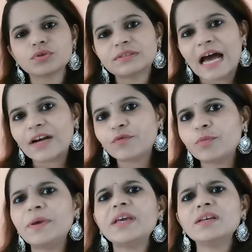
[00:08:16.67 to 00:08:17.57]
So that
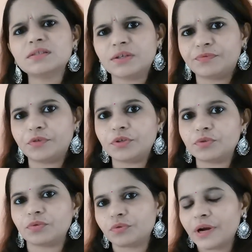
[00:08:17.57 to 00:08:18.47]
would be easy for
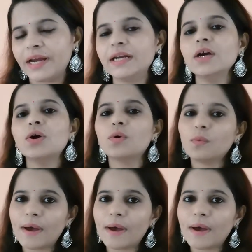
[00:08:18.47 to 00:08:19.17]
you, right?